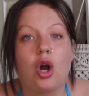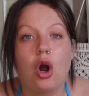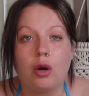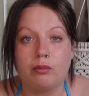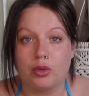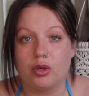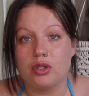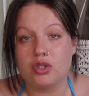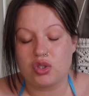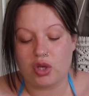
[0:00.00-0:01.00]
Calm
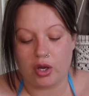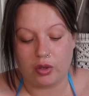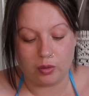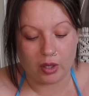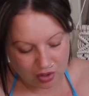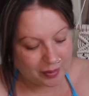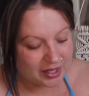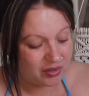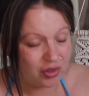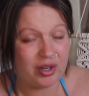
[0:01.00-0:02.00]
book, so not
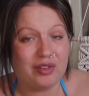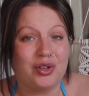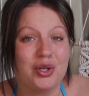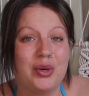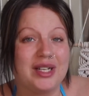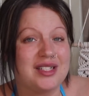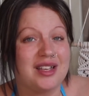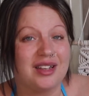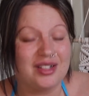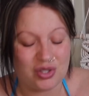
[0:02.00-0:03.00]
bad for three for a quid, is
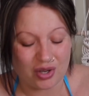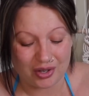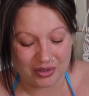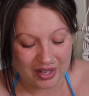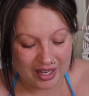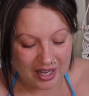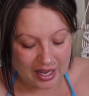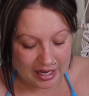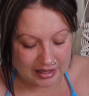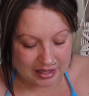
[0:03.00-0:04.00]
it? So,
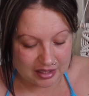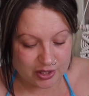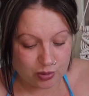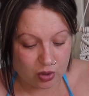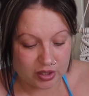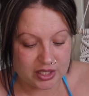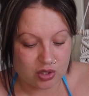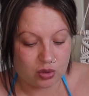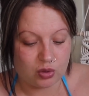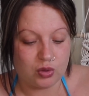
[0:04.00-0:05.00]
and then this one is
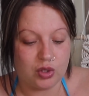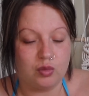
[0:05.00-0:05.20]
called